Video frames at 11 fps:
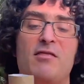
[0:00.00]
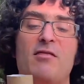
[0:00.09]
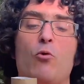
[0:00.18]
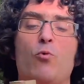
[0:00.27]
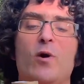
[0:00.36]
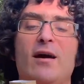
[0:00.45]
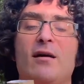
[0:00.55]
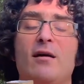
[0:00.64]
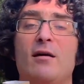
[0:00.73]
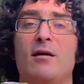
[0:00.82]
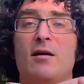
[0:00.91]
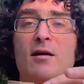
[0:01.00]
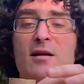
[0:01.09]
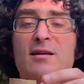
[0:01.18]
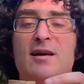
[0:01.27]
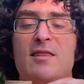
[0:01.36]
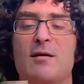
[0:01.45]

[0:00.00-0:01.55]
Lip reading: the wing to the